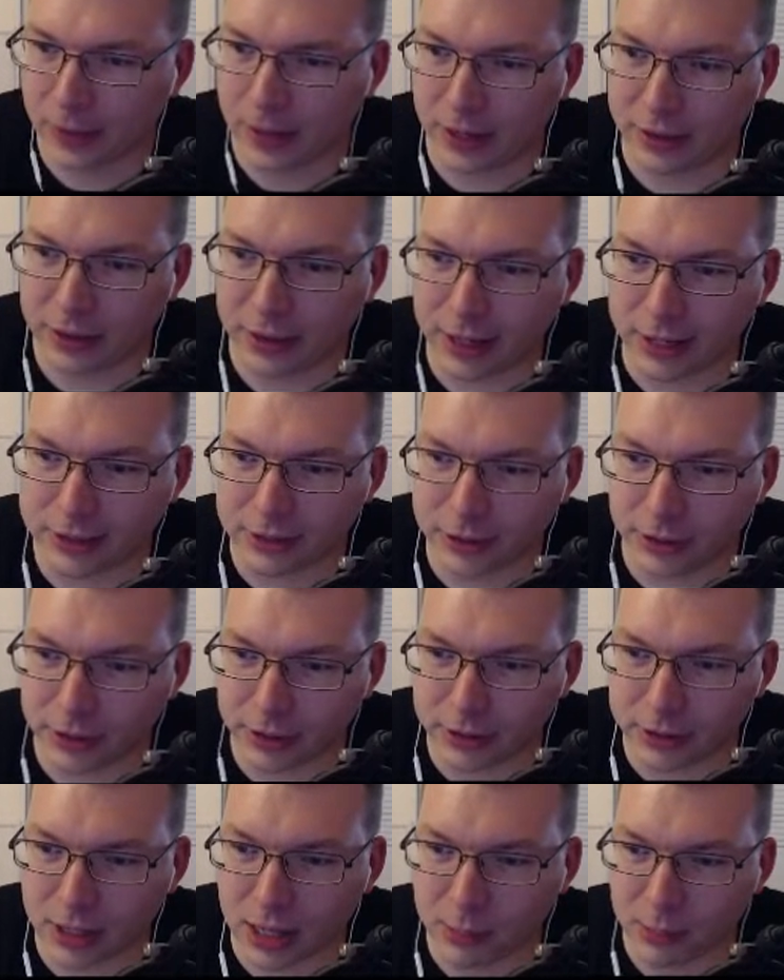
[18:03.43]
think it's still
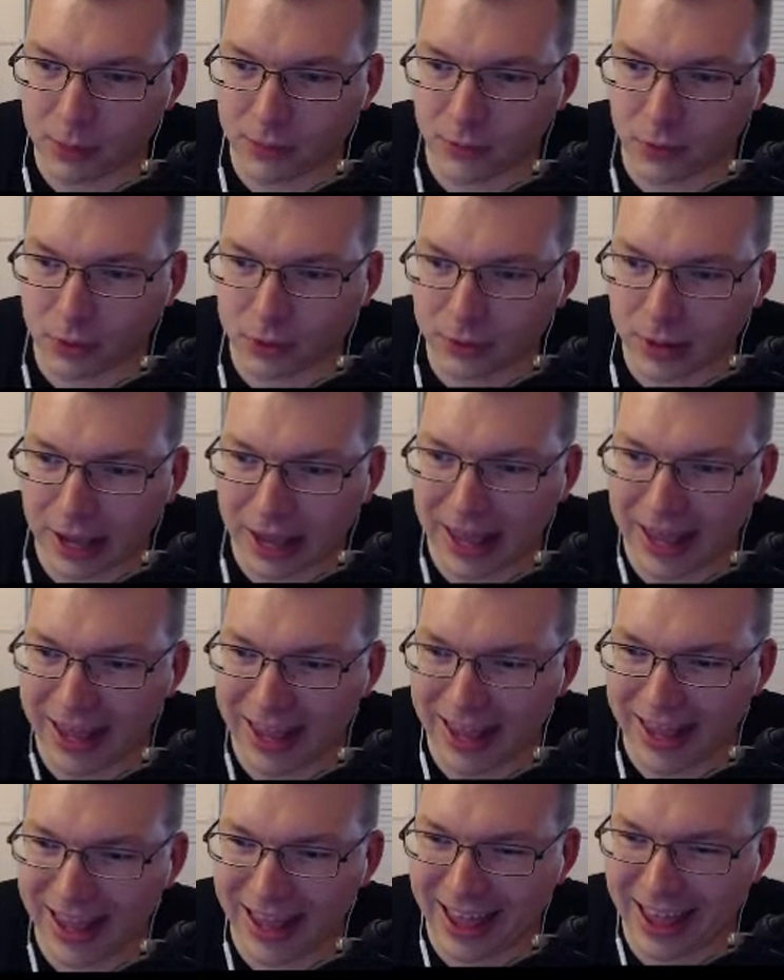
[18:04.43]
going to stay above it.
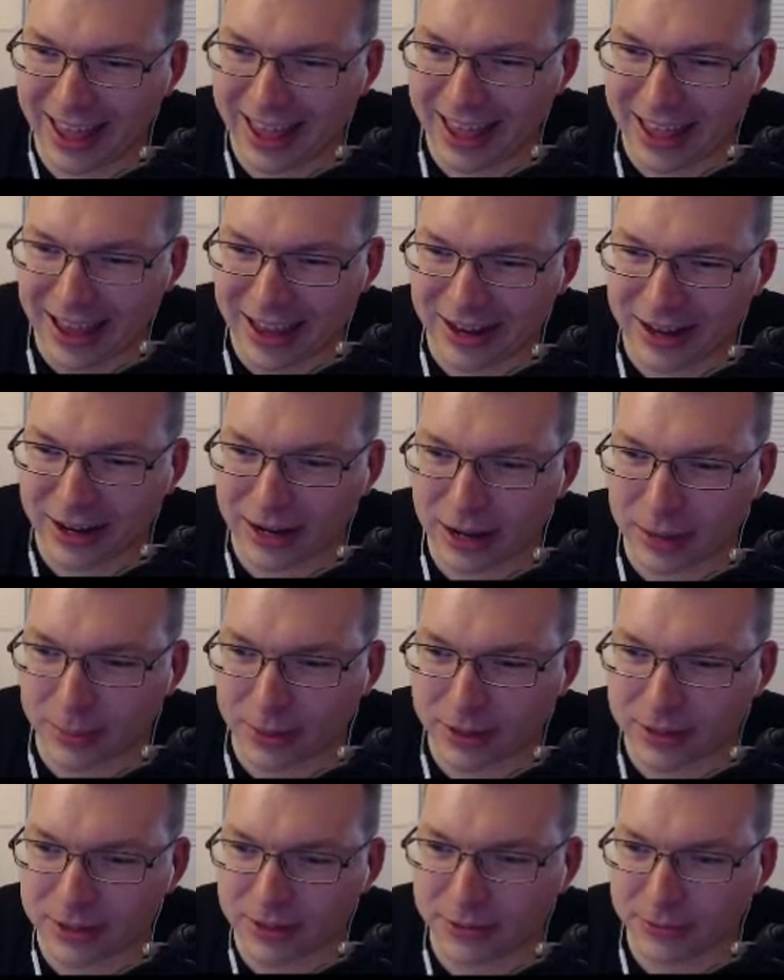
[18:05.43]
not
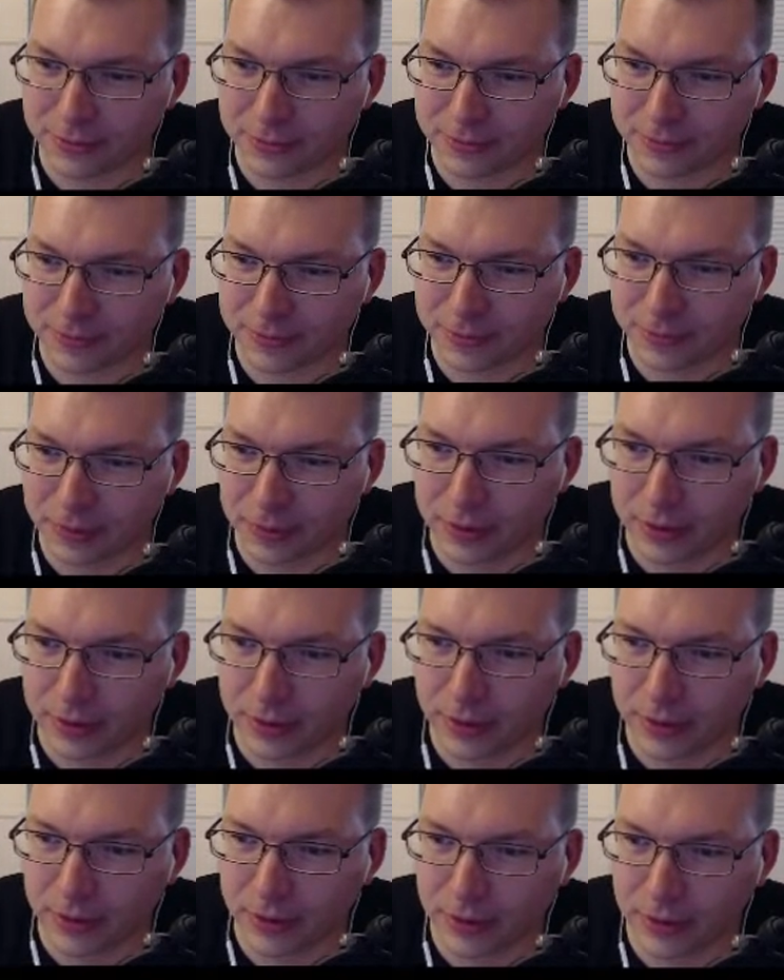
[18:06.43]
positive.
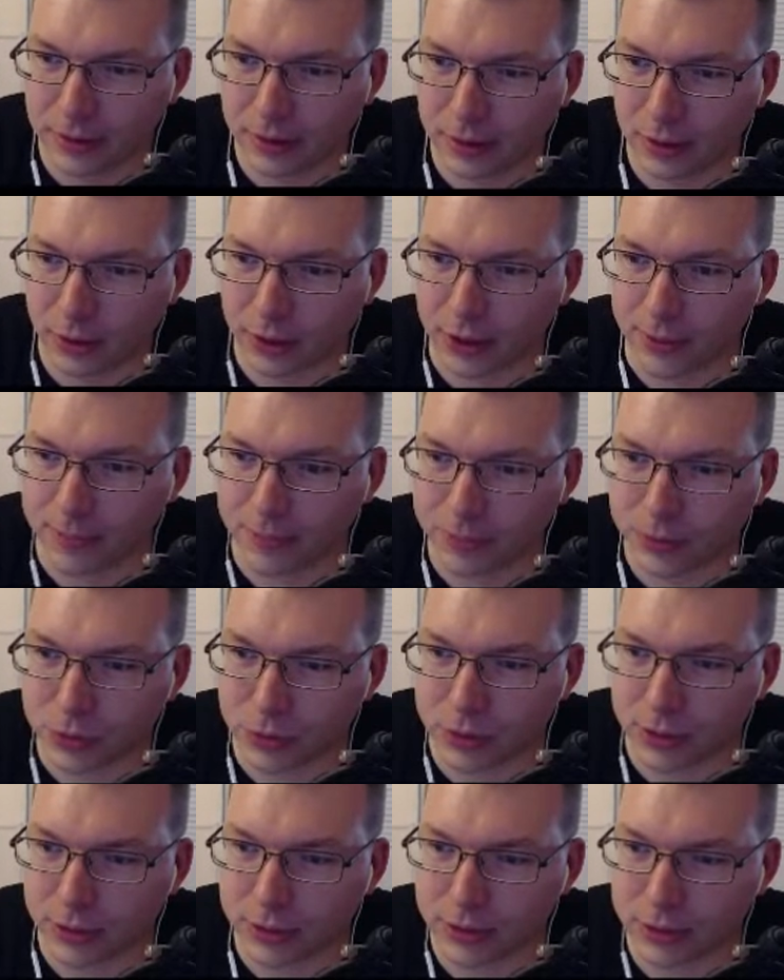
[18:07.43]
Okay, so
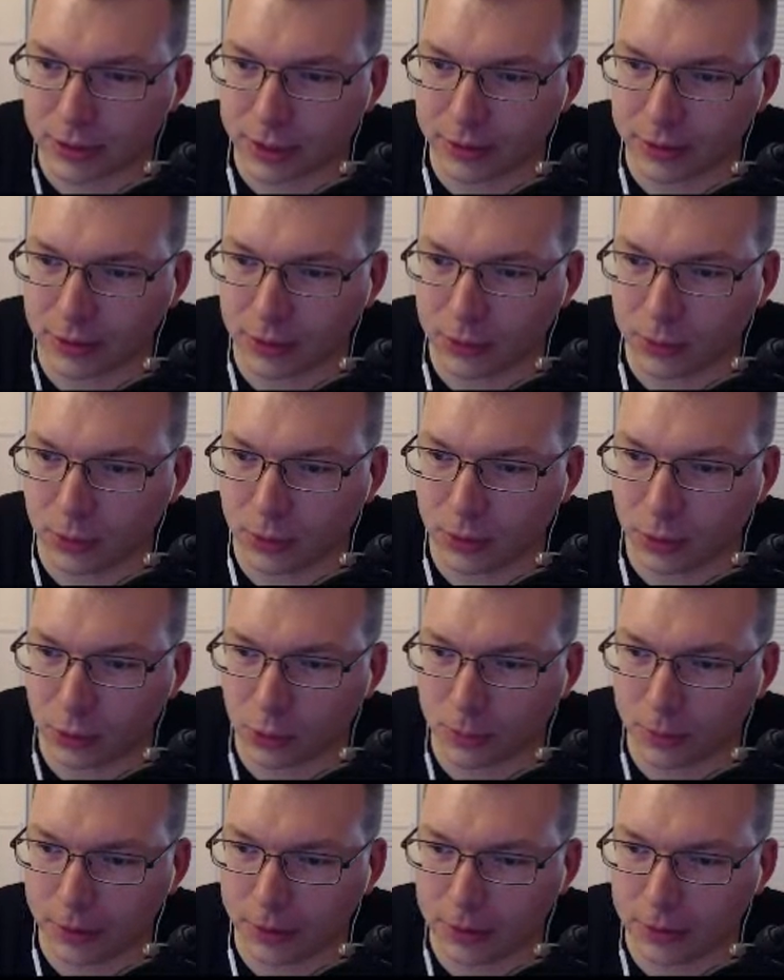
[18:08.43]
this, I think, will
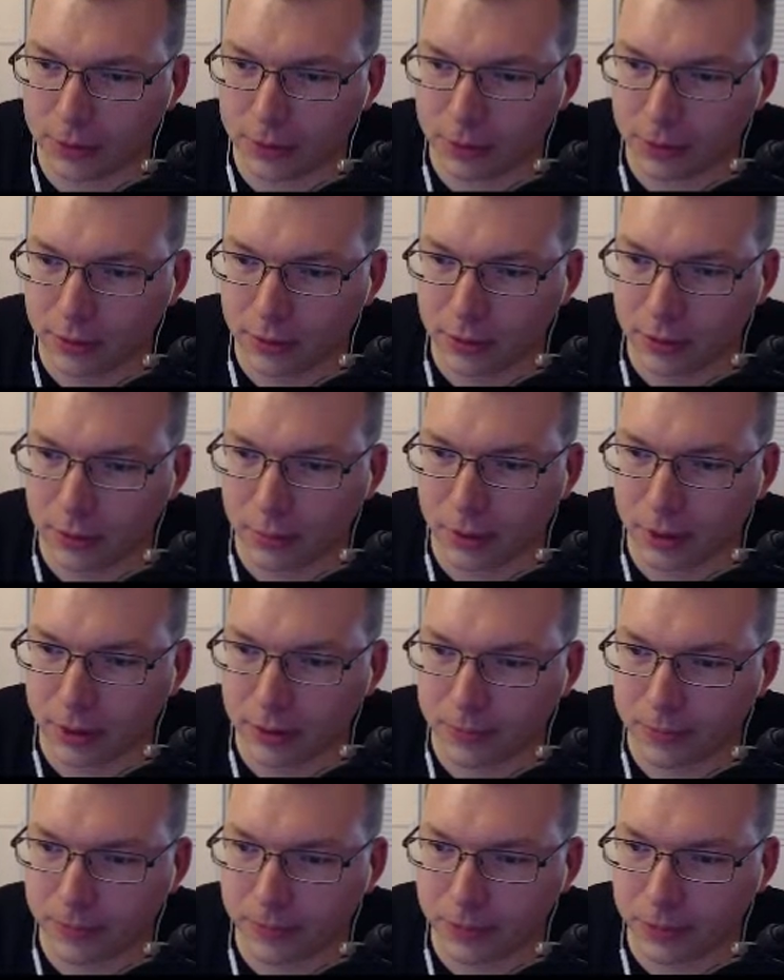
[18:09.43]
orbit the
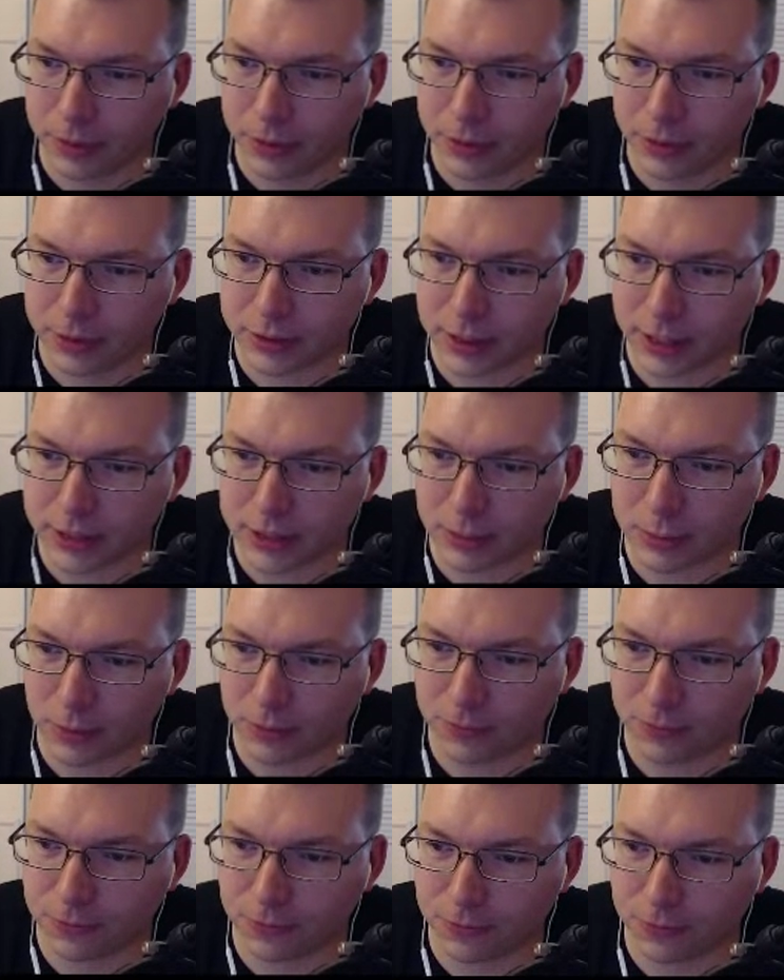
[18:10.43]
Mun. This side's going to
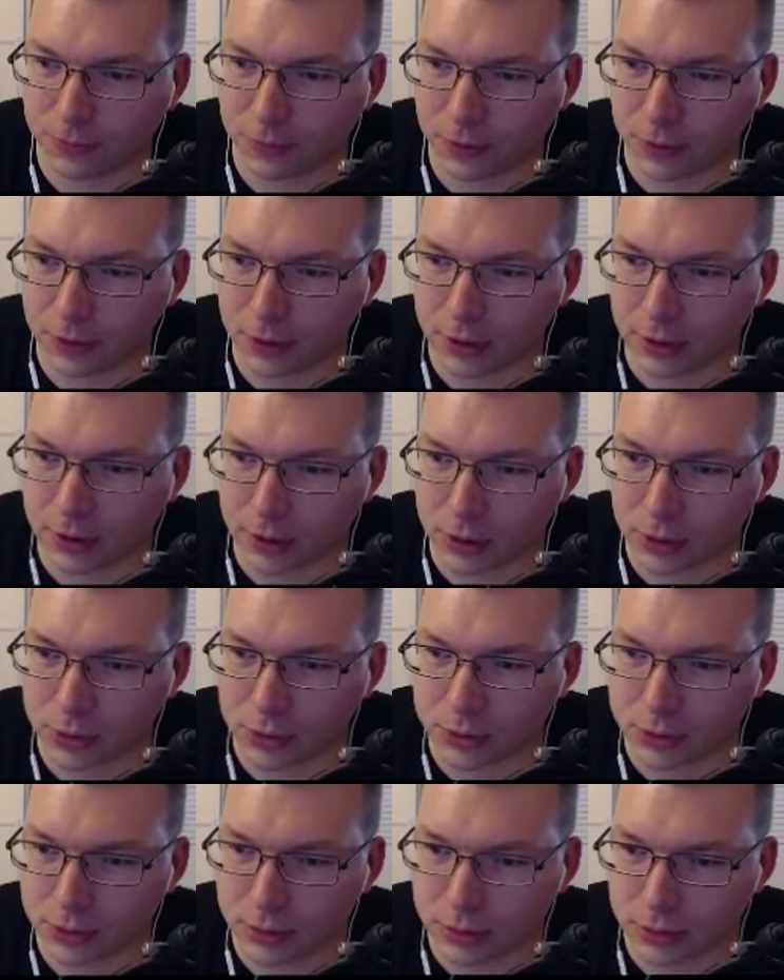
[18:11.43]
be fairly
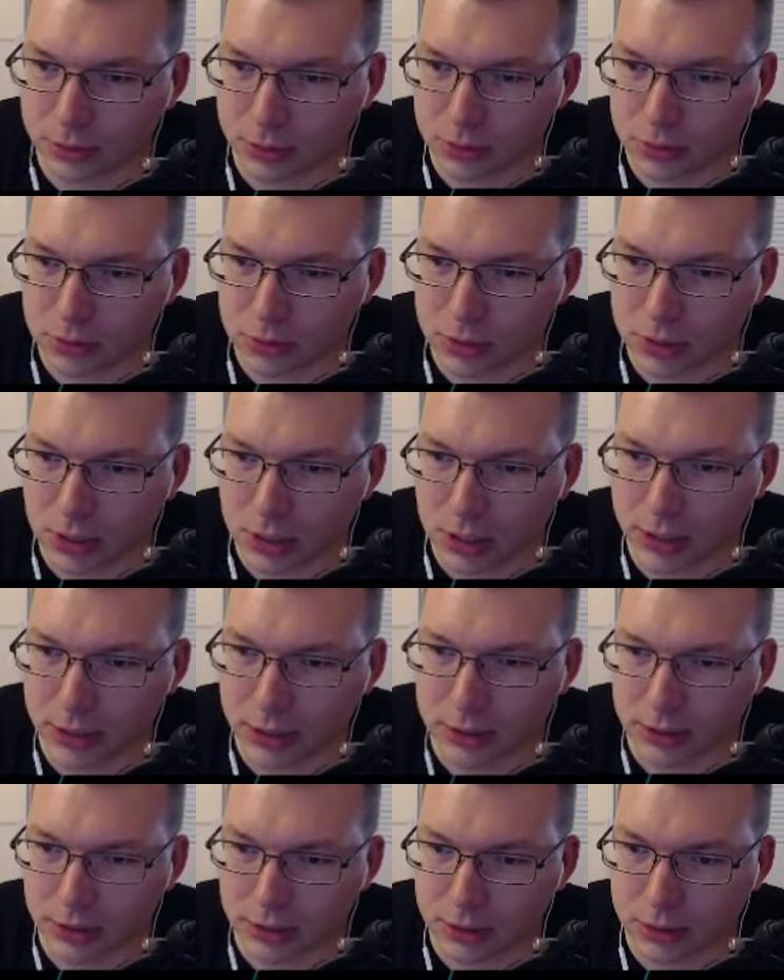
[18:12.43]
close on
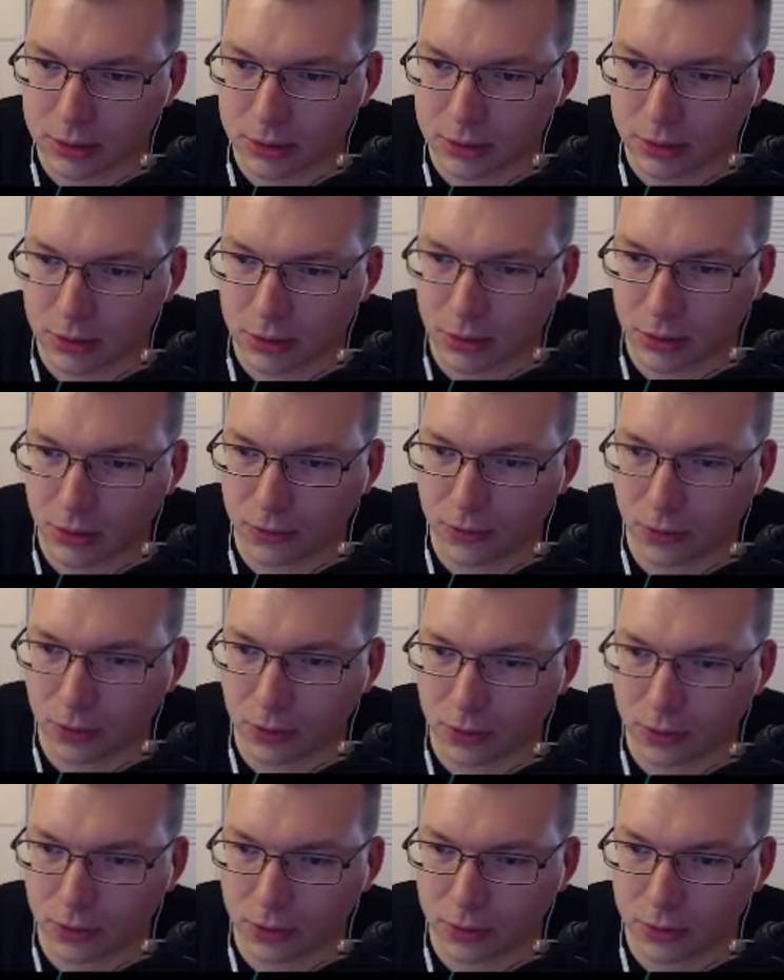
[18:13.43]
this over
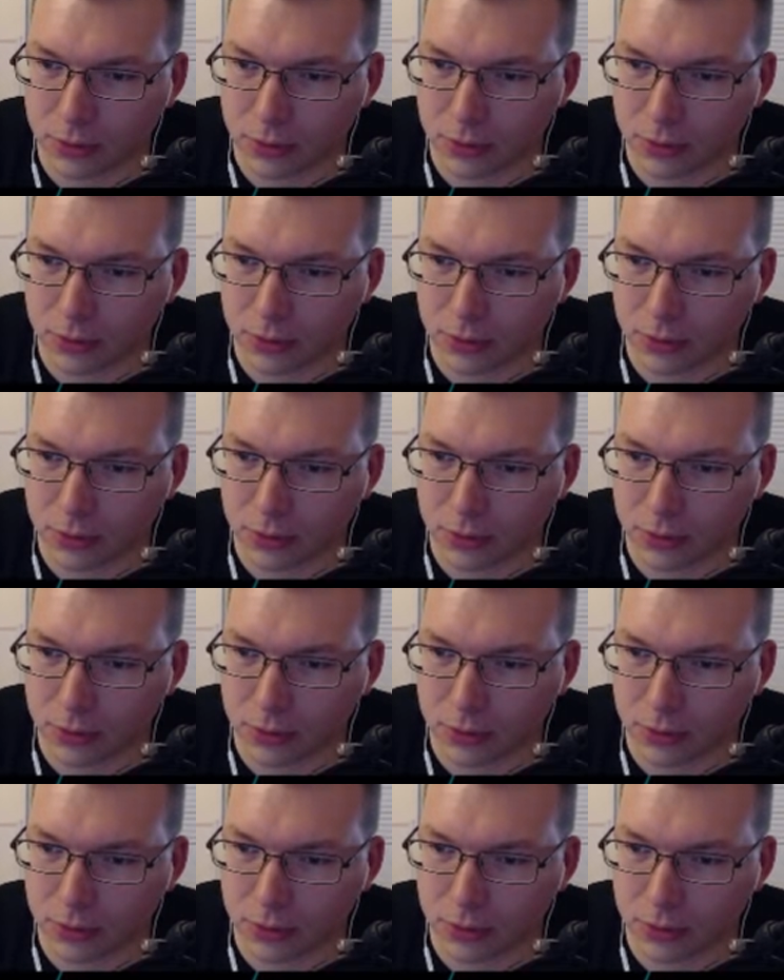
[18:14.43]
here.